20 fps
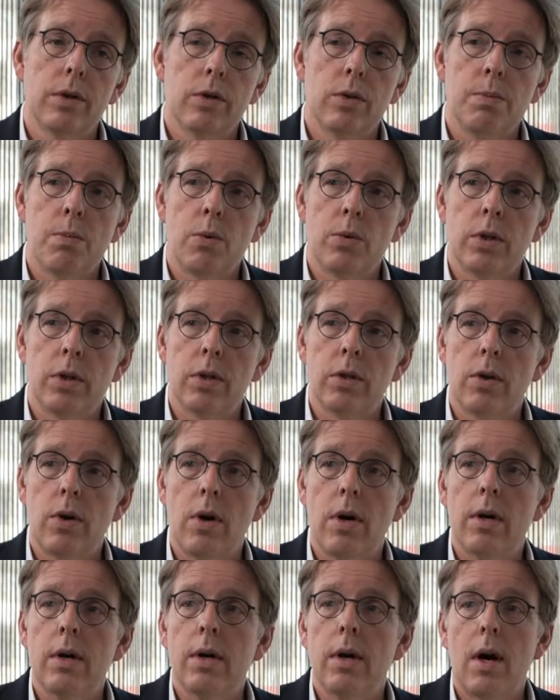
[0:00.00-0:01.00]
to
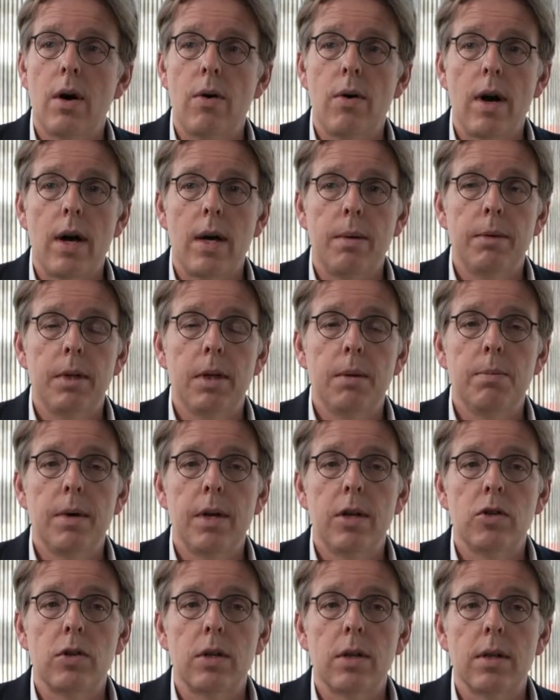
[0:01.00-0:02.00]
monitor our IBD
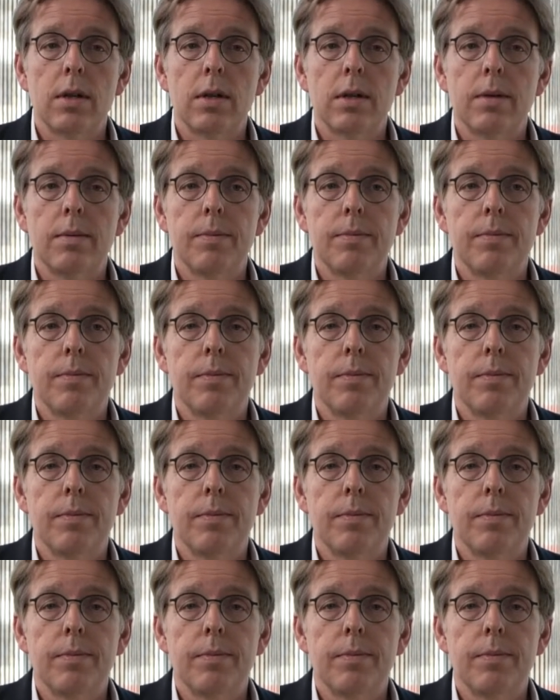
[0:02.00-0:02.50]
patients.